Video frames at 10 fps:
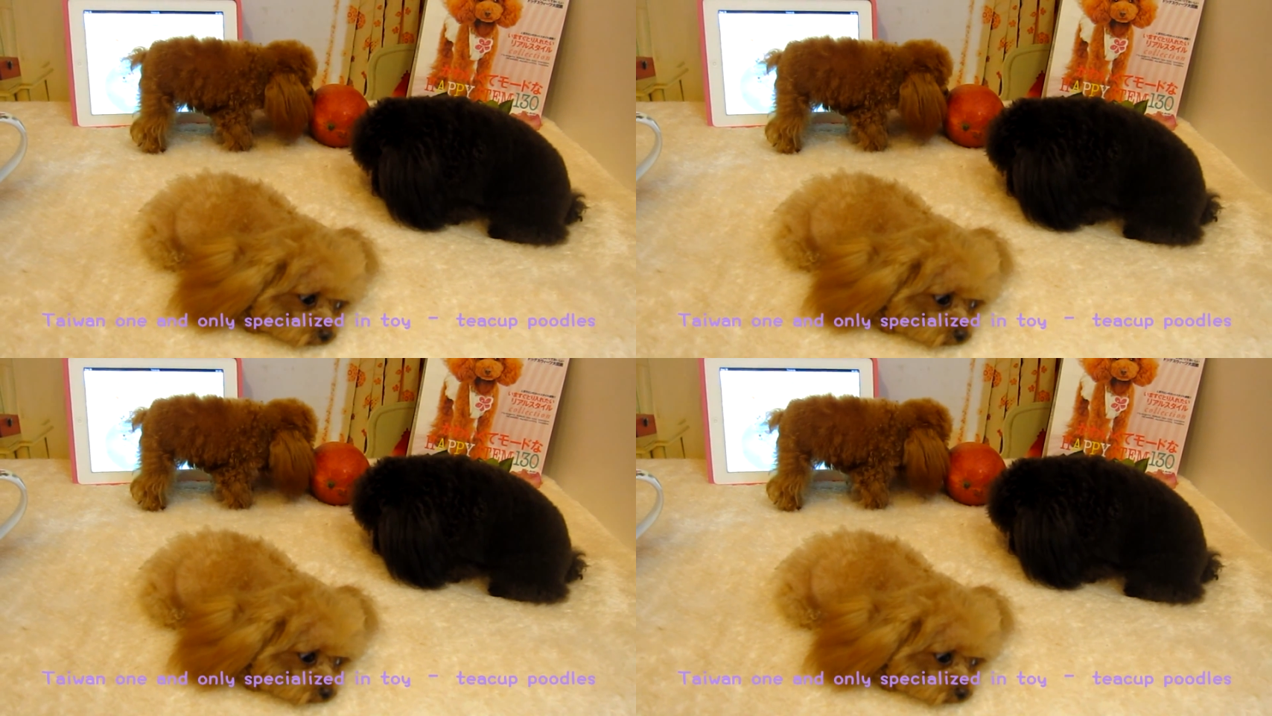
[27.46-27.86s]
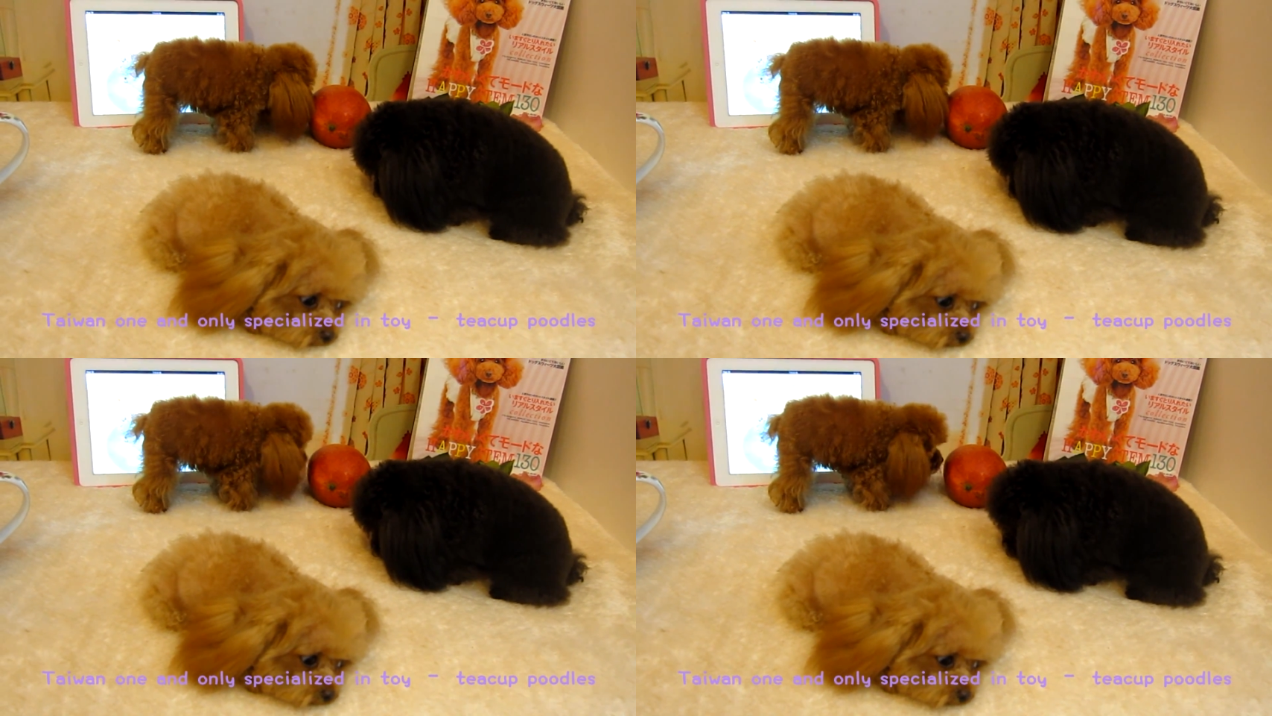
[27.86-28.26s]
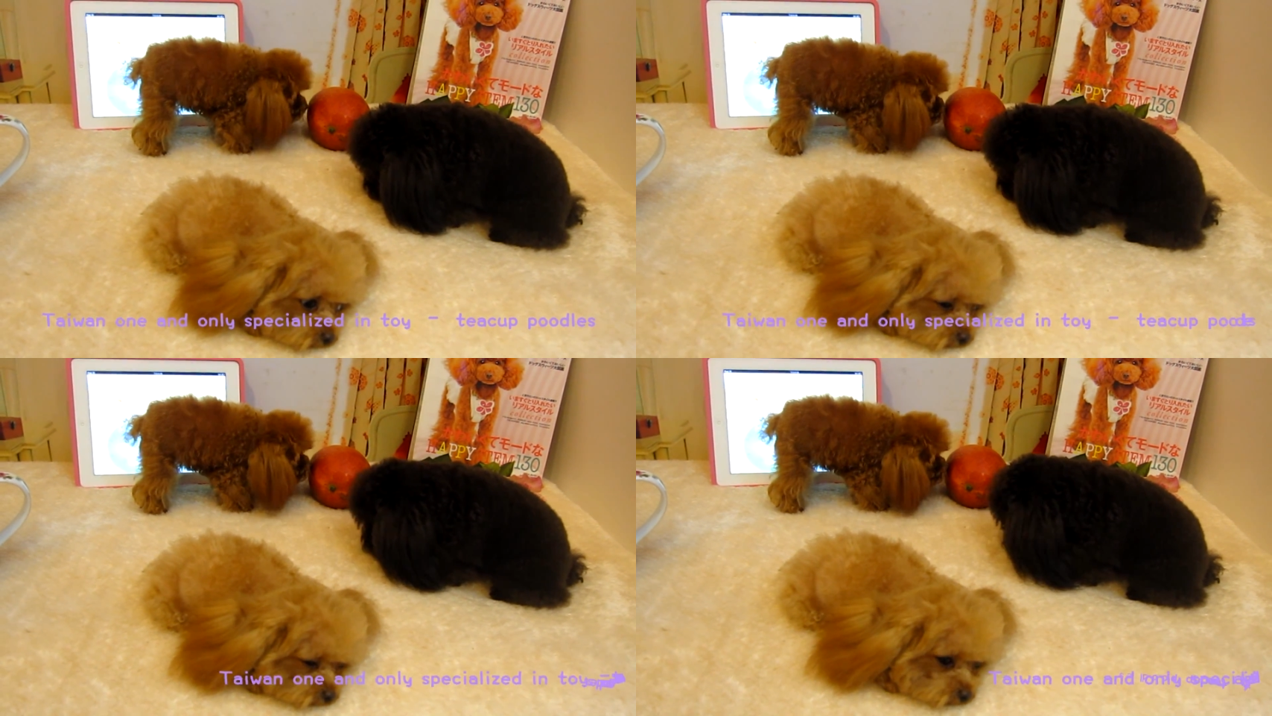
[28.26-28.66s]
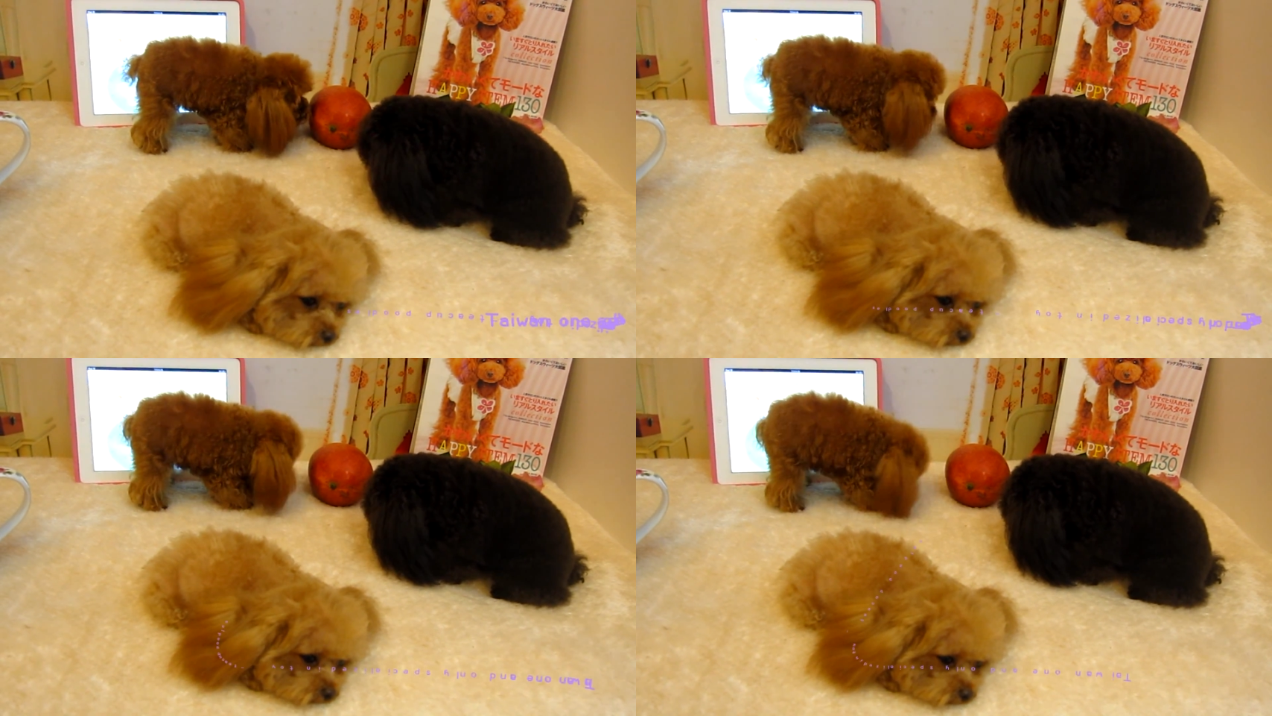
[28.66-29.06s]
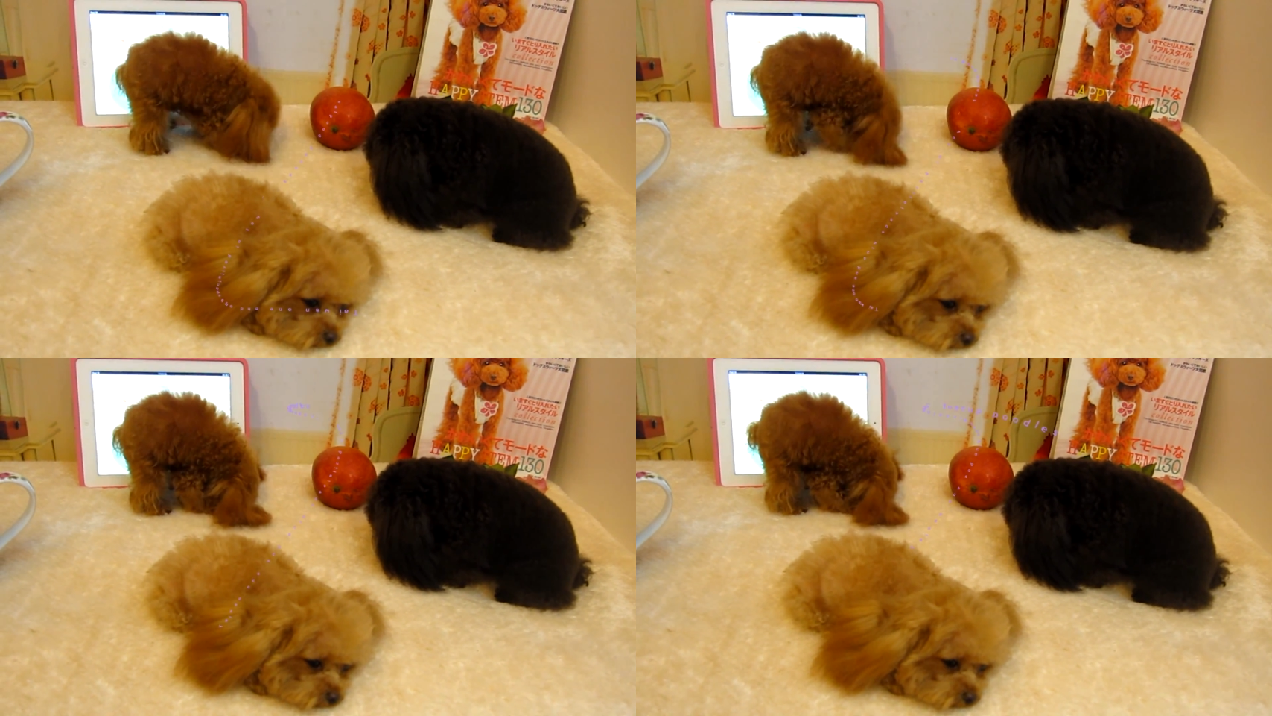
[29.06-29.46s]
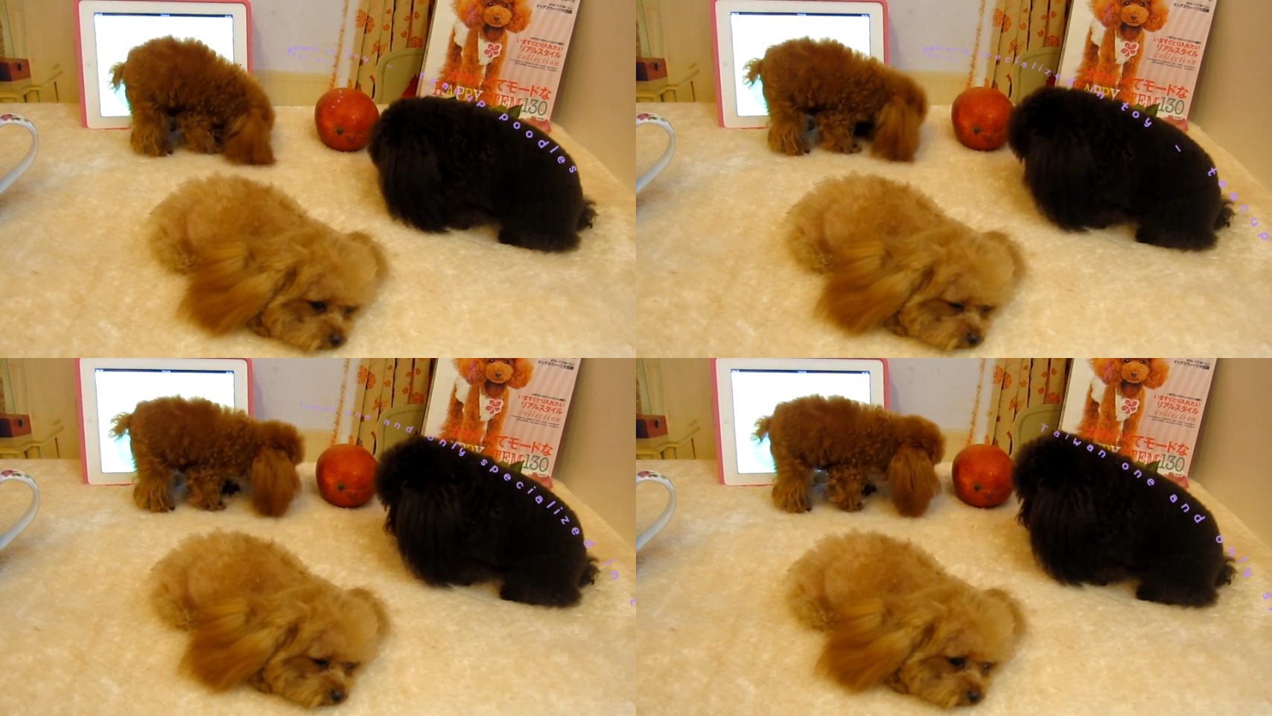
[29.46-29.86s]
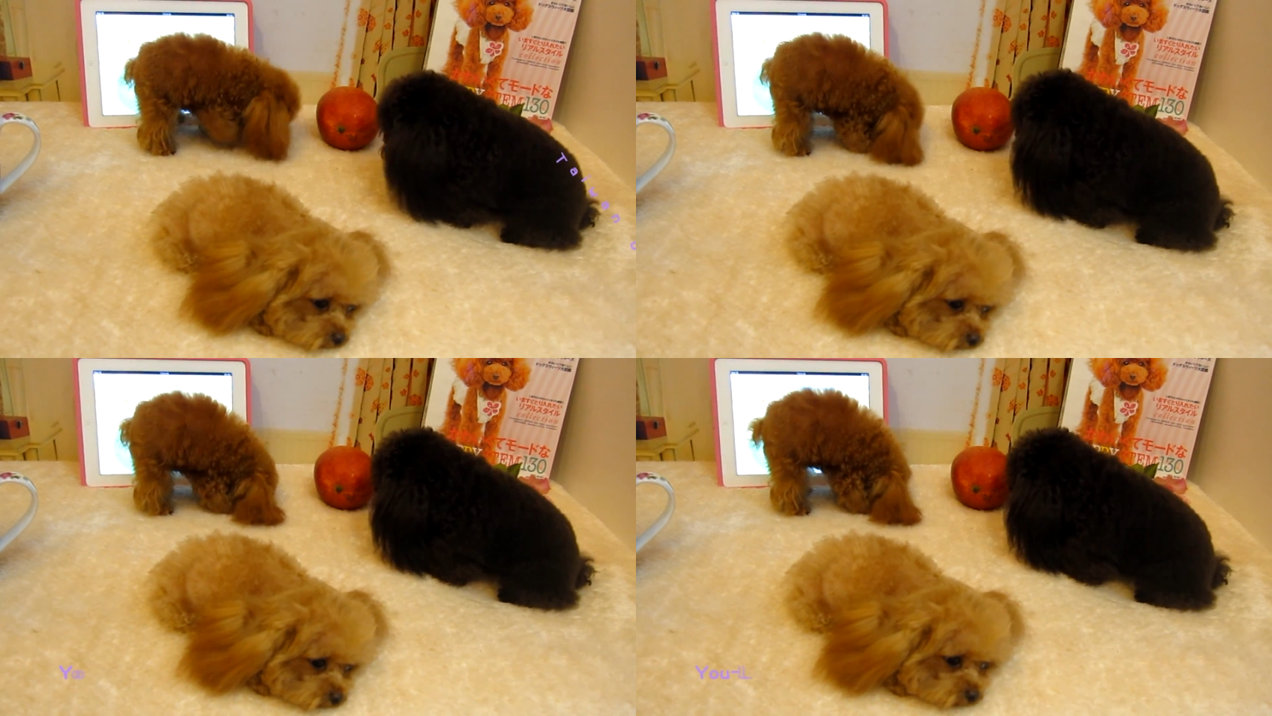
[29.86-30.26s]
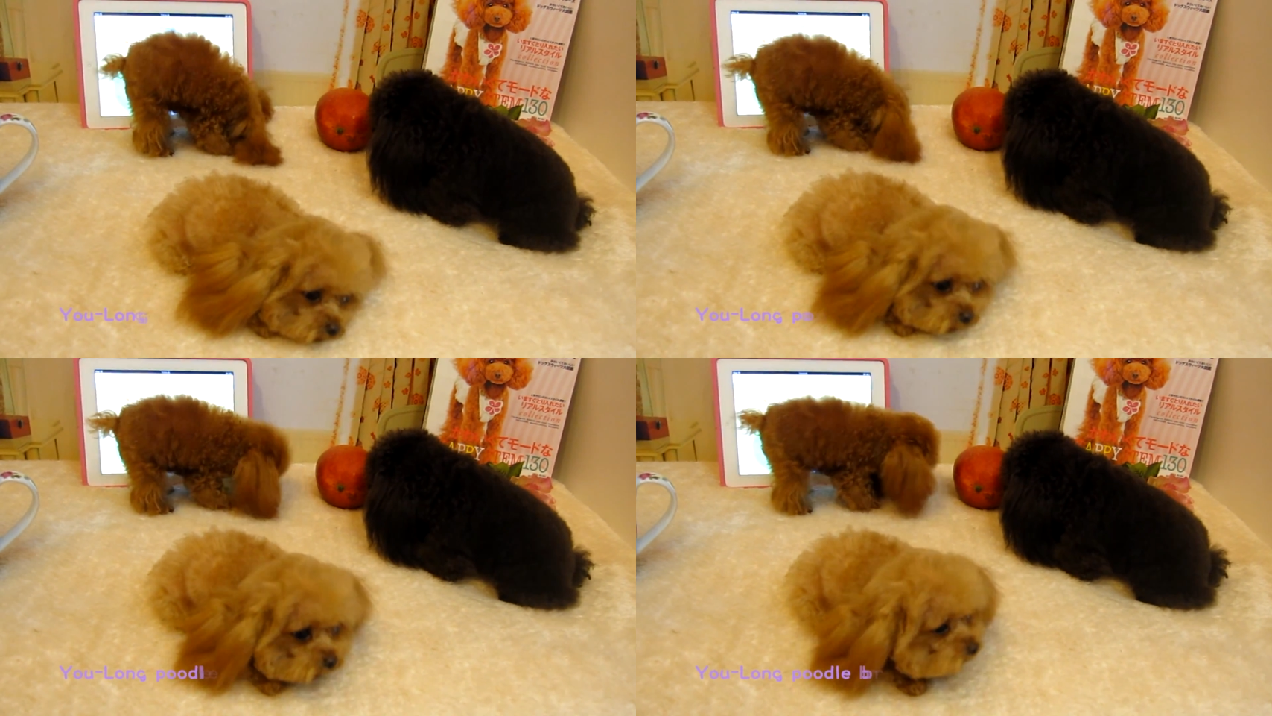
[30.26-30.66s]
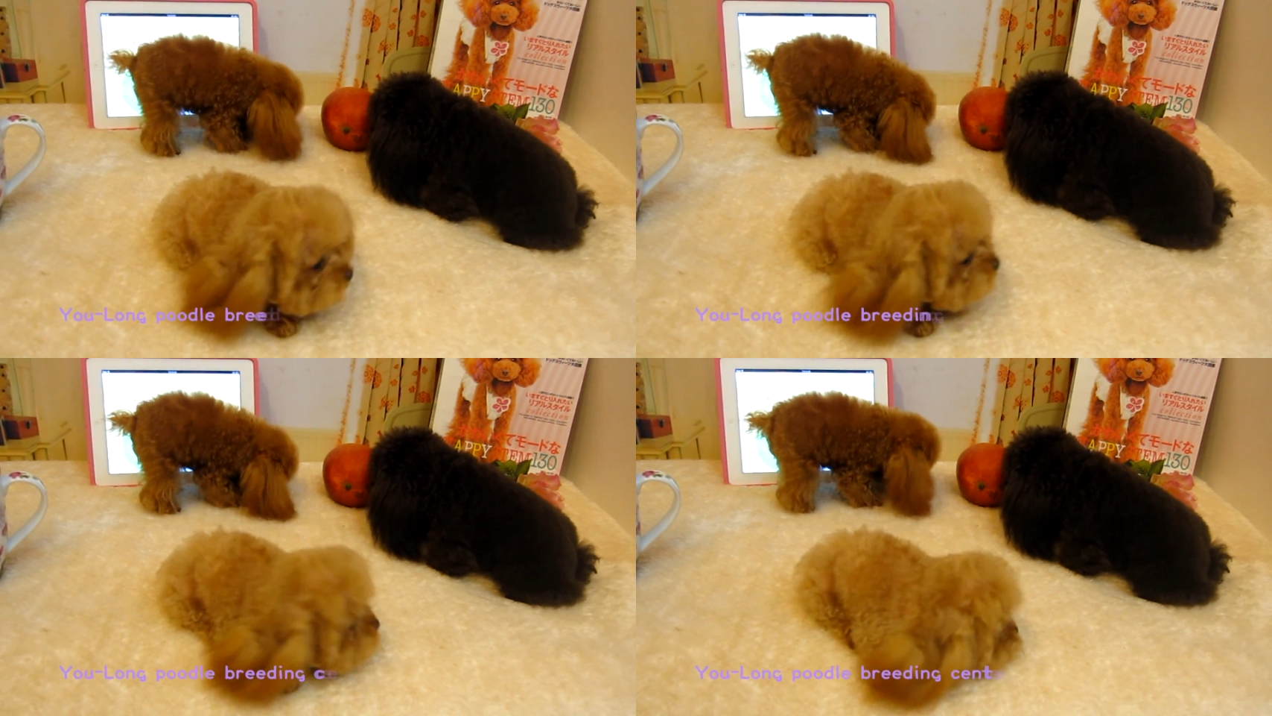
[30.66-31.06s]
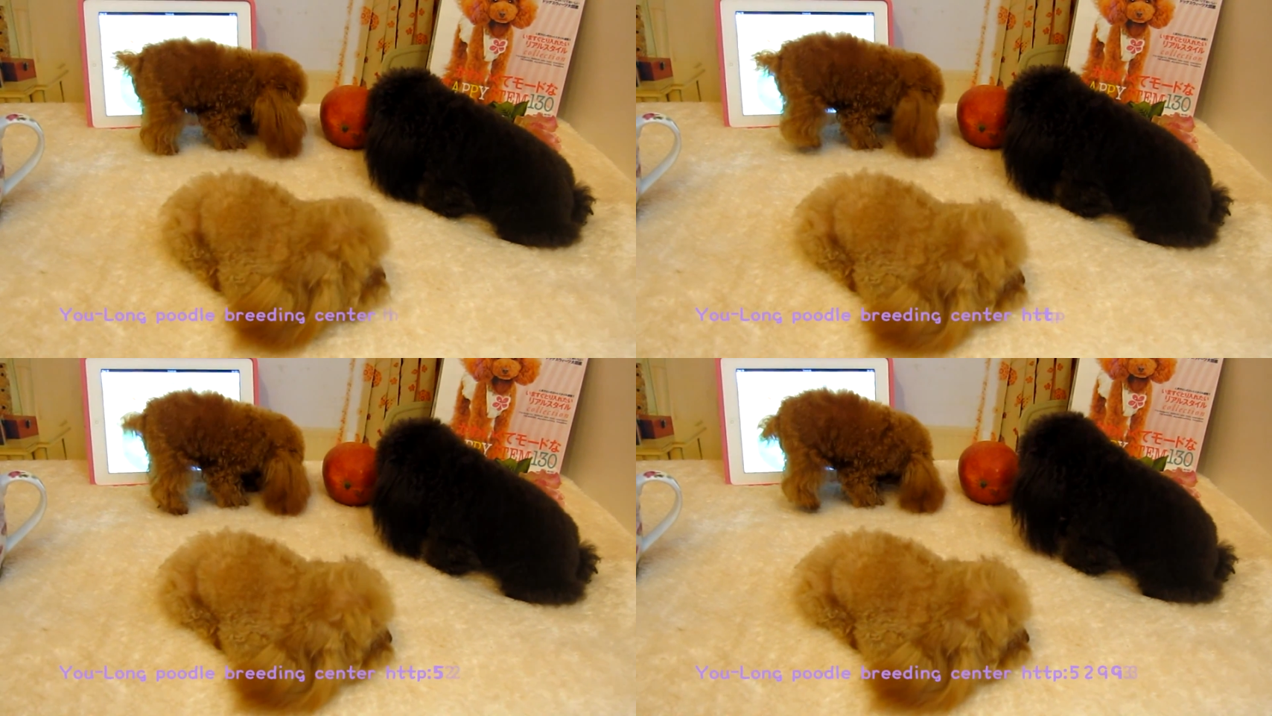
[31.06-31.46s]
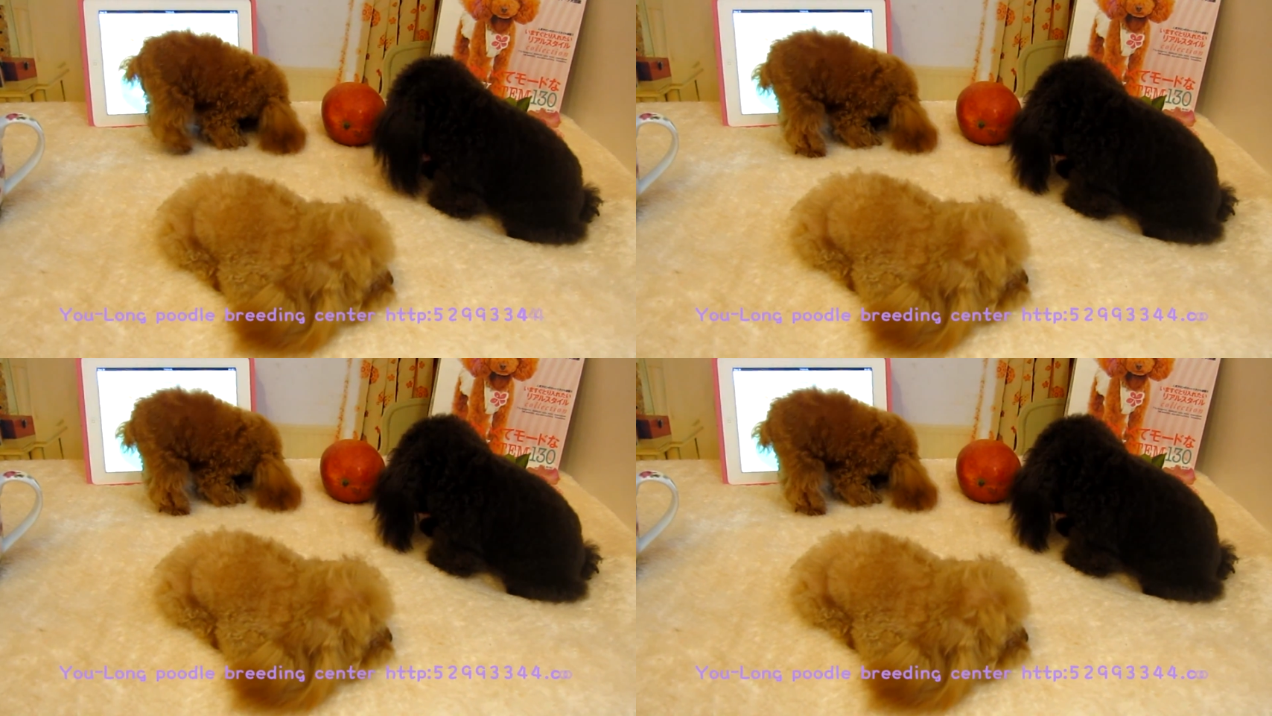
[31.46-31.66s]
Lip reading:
No face is visible, so there are no lips to read.